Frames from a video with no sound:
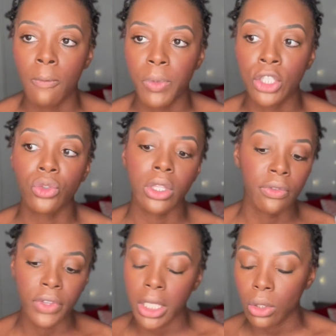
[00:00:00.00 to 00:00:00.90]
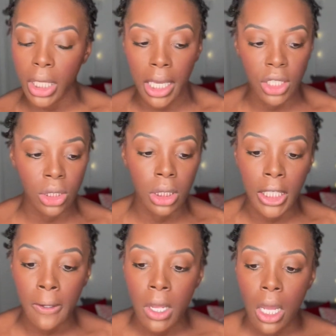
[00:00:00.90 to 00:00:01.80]
enjoy their video
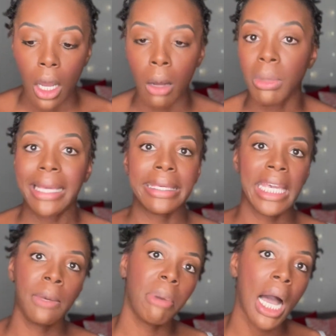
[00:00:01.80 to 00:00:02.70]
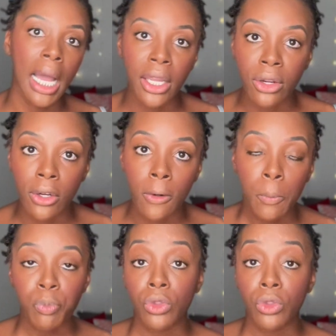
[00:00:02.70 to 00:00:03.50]
occasionally, like Kempire.